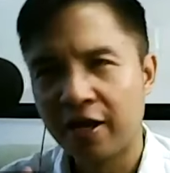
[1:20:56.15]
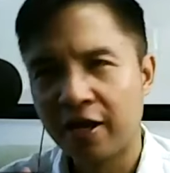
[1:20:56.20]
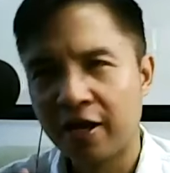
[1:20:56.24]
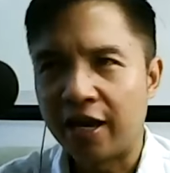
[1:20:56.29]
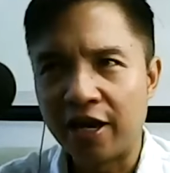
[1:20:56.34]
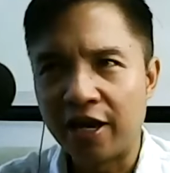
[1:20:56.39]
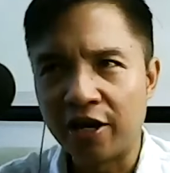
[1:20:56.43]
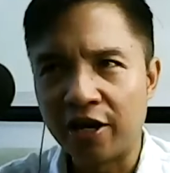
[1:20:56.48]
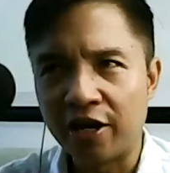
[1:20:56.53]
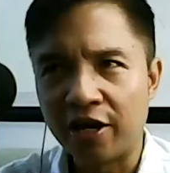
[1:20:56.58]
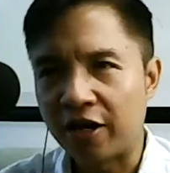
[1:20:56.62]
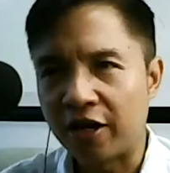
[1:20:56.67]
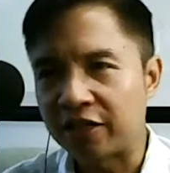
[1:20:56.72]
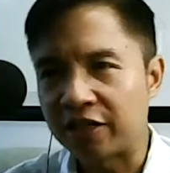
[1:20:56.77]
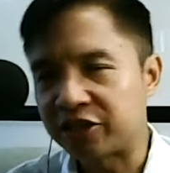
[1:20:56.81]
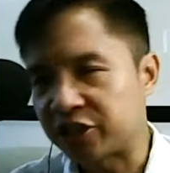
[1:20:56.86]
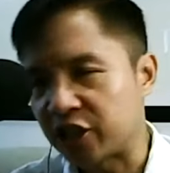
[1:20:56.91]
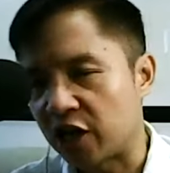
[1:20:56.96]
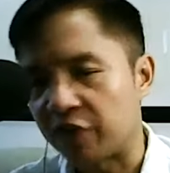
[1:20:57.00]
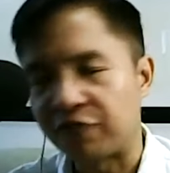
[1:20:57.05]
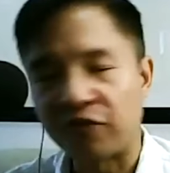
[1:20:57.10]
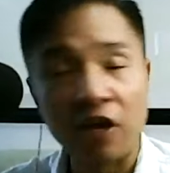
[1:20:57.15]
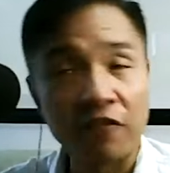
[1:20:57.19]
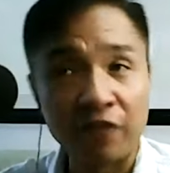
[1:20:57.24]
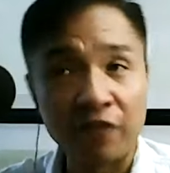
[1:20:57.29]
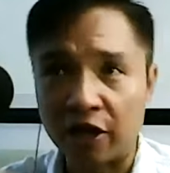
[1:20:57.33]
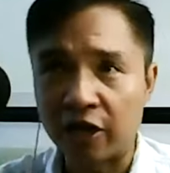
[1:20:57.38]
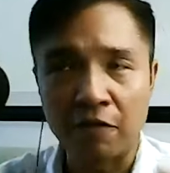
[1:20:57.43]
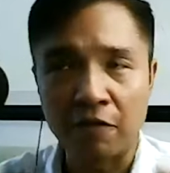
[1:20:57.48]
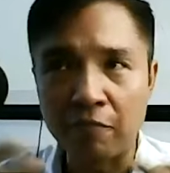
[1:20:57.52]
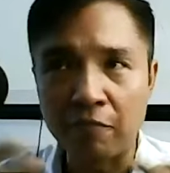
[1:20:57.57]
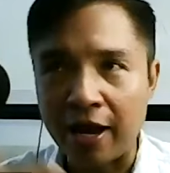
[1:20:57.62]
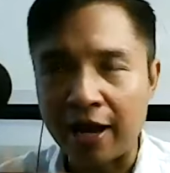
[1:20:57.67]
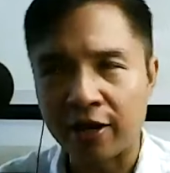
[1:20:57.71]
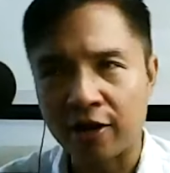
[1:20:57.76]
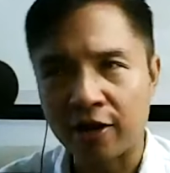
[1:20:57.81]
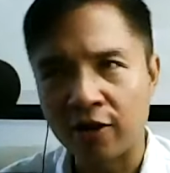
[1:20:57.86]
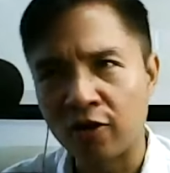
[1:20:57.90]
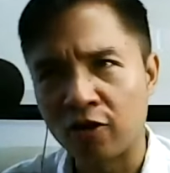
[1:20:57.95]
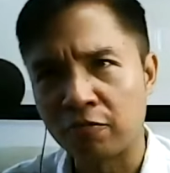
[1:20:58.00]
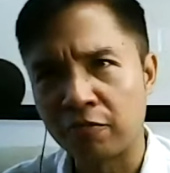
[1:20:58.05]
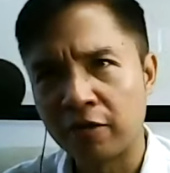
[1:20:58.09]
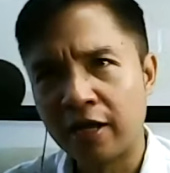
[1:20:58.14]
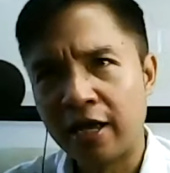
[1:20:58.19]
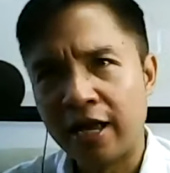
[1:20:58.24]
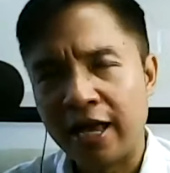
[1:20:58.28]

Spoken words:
and all that stuff. They've got to come back home.